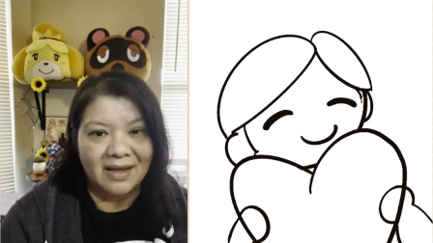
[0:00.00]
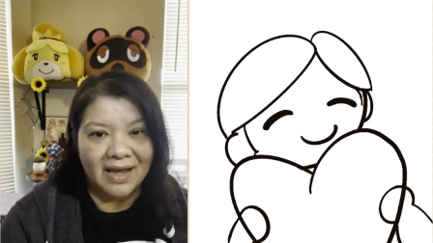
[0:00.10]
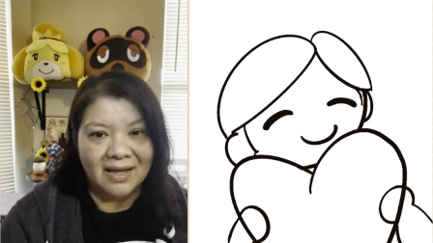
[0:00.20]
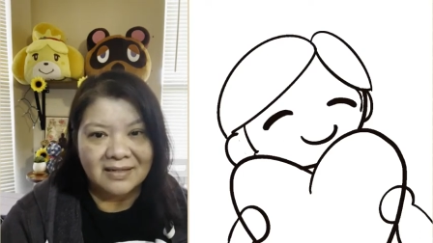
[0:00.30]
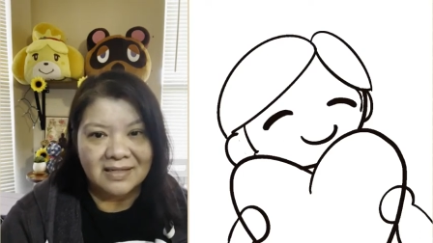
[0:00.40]

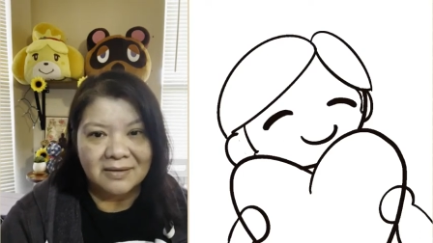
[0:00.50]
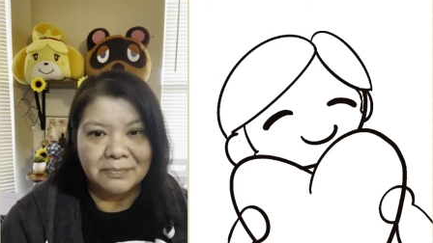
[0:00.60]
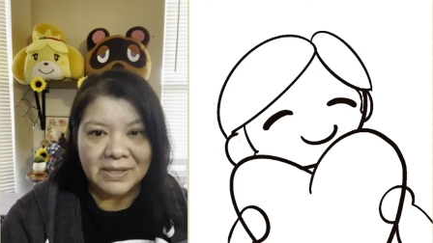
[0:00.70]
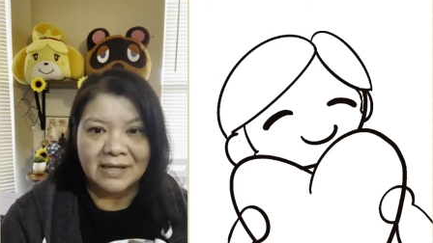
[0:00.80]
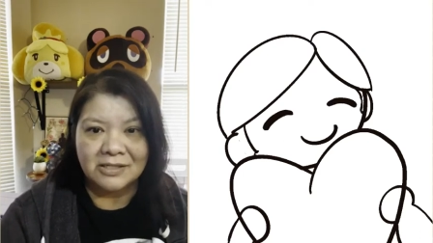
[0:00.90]
And,
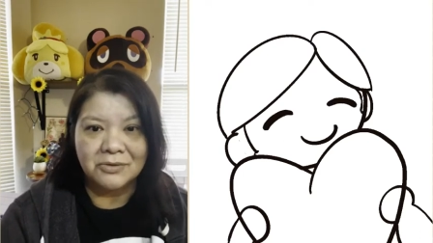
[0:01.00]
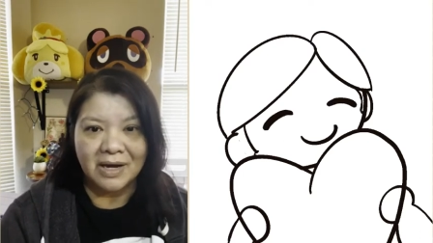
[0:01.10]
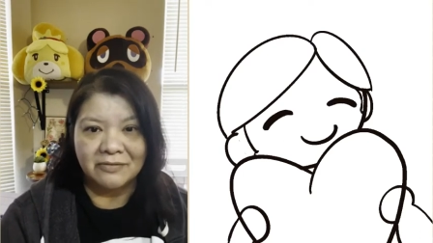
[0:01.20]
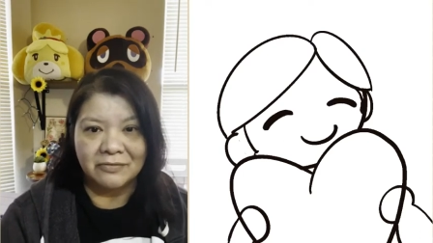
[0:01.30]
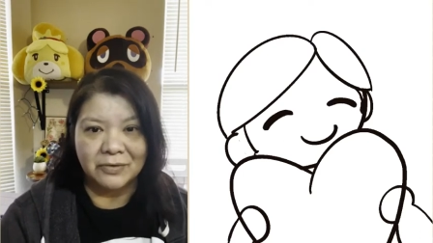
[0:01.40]
but I do
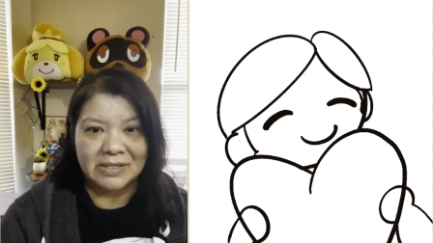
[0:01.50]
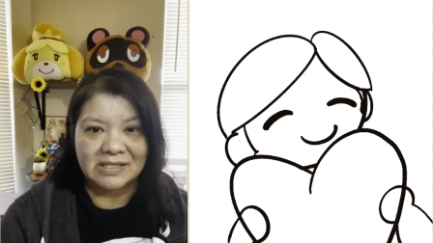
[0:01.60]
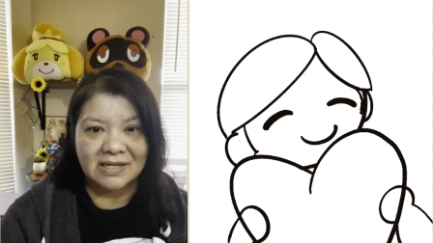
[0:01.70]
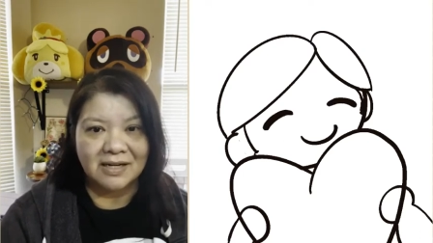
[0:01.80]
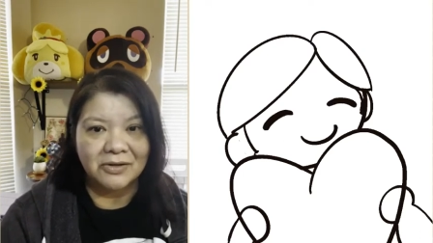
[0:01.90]
have a voice
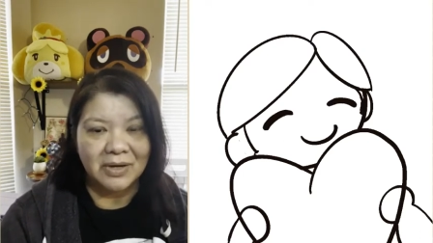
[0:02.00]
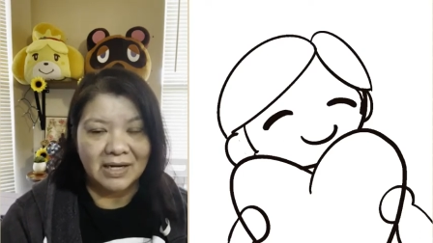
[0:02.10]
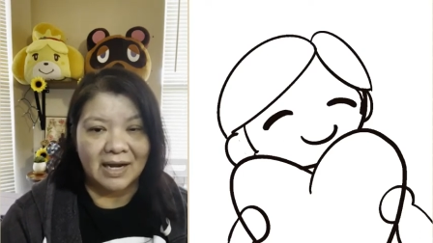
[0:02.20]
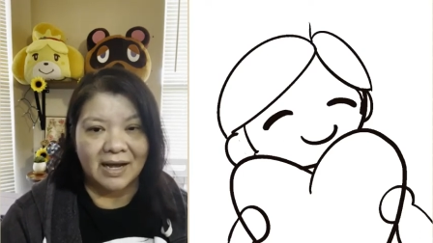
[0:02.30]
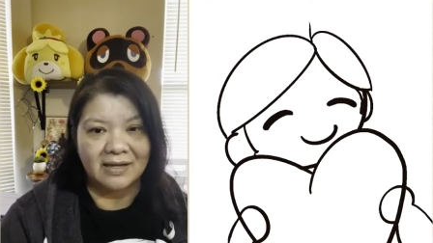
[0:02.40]
and I know how
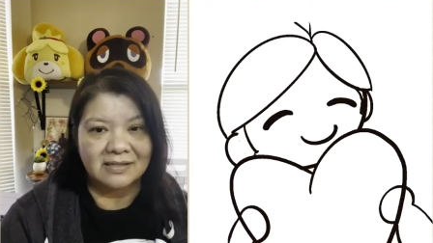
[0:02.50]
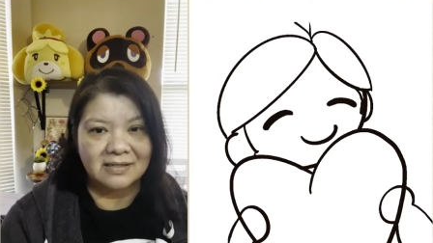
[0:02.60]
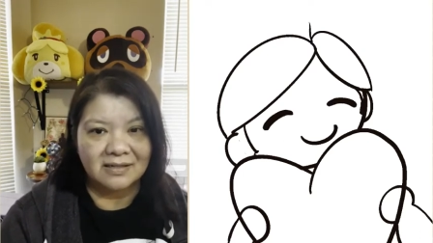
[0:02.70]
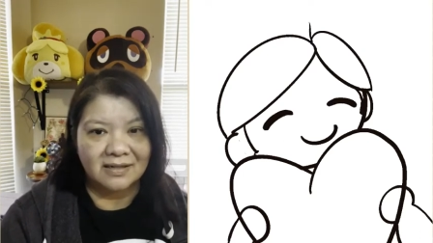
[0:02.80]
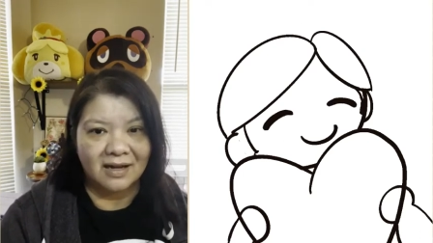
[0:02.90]
to ask
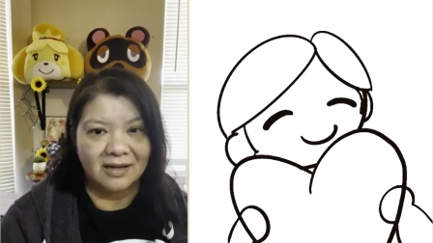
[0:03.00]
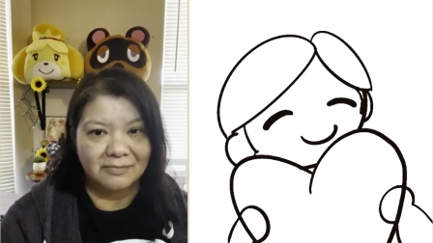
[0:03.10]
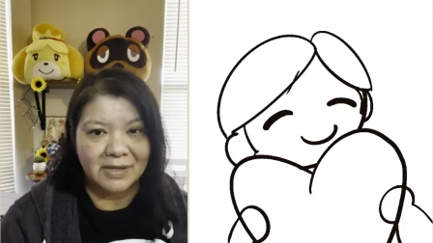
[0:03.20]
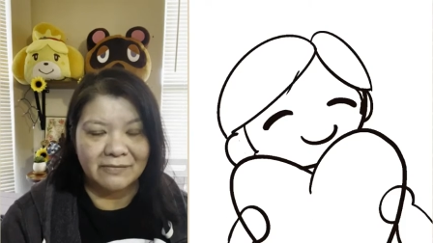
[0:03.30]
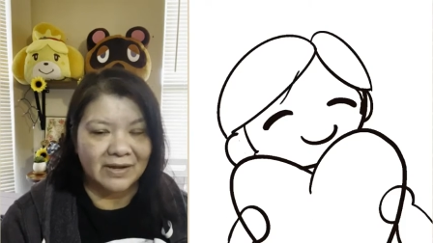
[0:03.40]

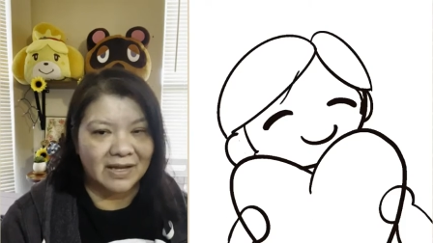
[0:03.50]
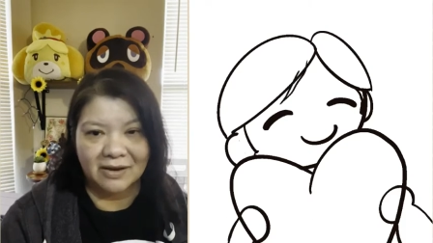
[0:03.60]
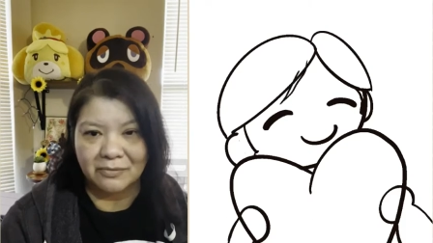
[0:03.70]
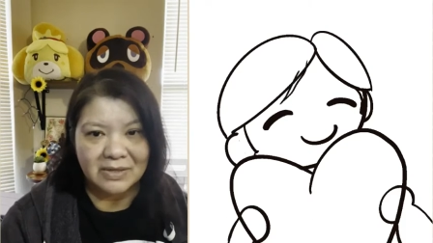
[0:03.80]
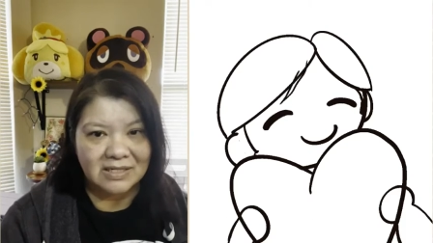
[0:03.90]
um, if I
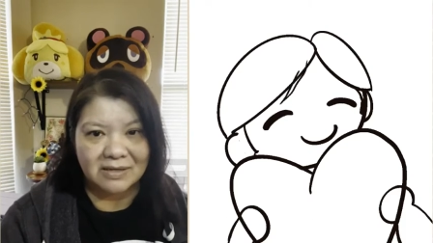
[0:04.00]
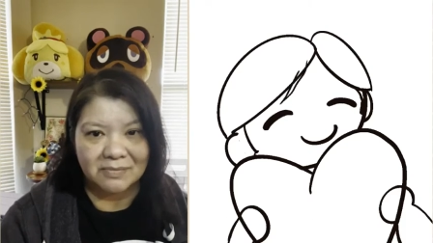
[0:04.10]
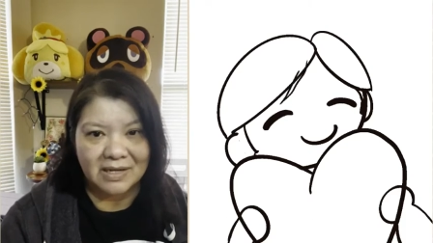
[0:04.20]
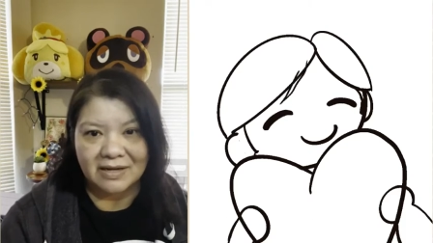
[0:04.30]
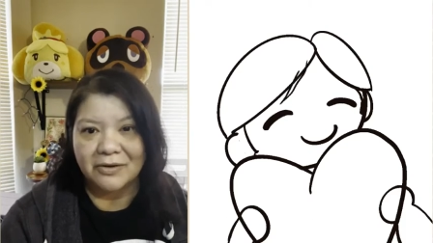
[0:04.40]
can't reach
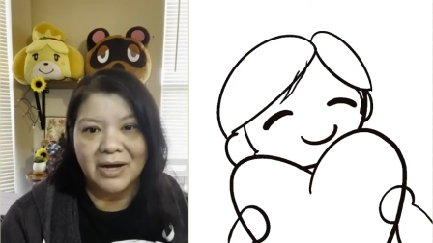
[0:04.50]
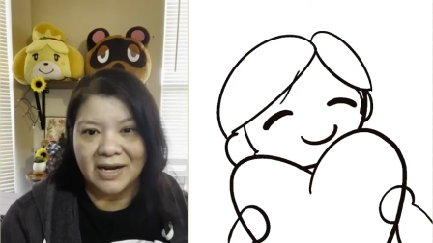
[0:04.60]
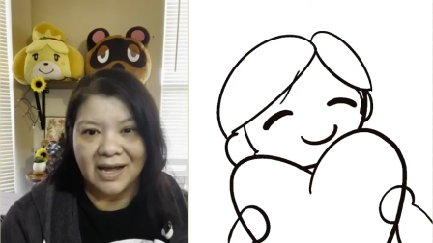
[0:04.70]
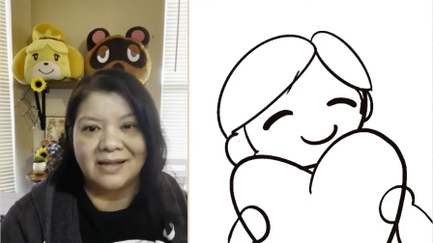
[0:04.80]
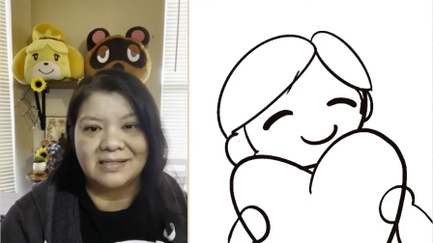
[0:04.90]
something. I know how
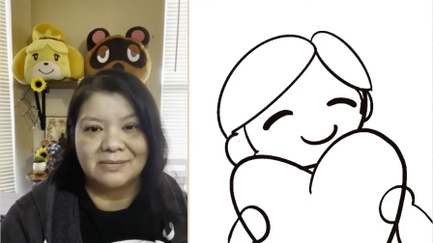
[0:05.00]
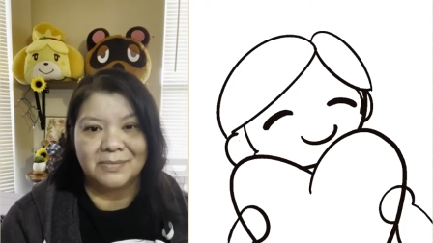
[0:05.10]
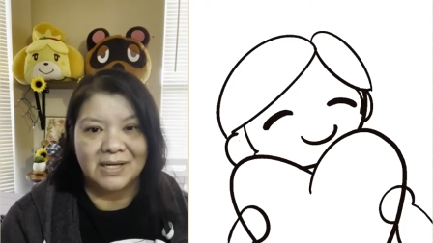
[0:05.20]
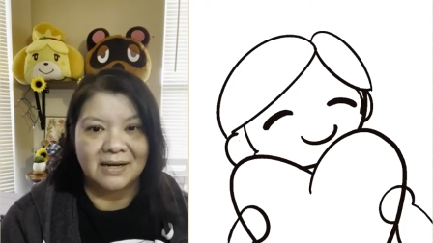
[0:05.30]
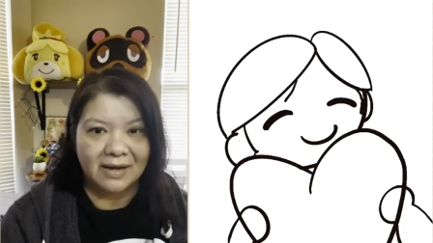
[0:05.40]
to ask
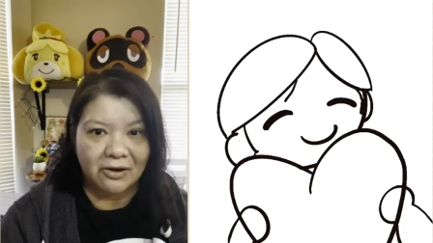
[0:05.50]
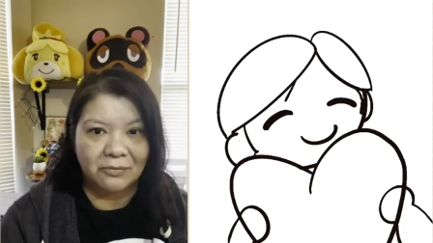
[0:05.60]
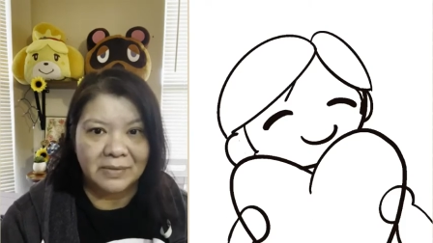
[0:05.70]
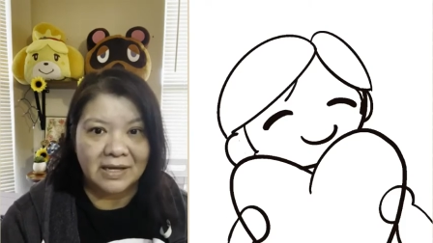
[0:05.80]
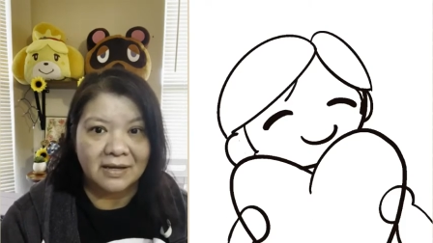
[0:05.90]
somebody to
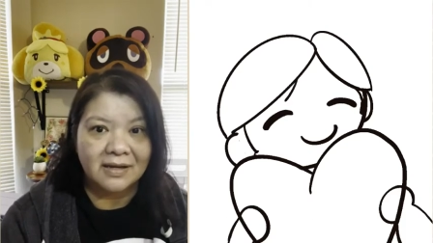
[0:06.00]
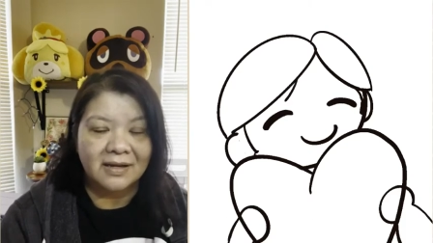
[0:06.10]
help me.